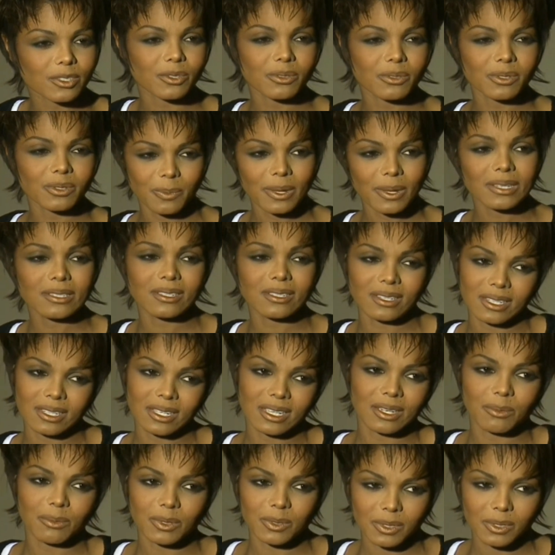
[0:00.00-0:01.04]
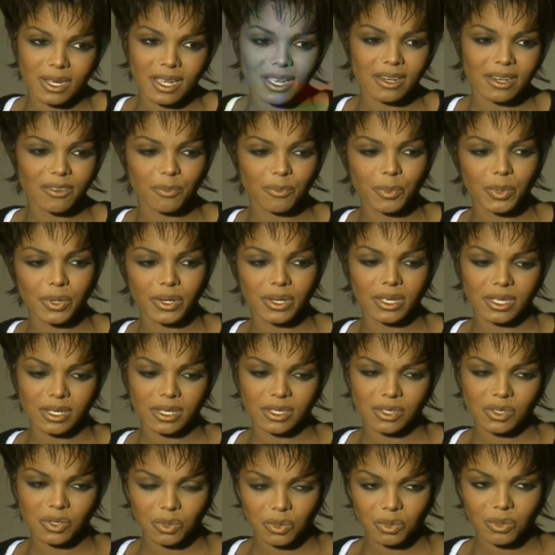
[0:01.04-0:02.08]
So it was basically he was kind of putting
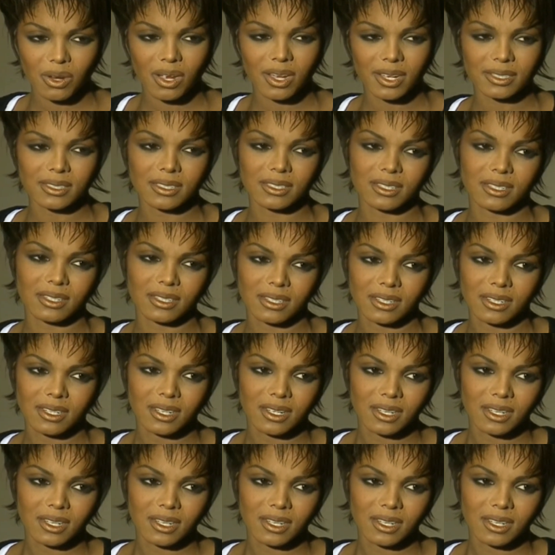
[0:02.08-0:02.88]
his trust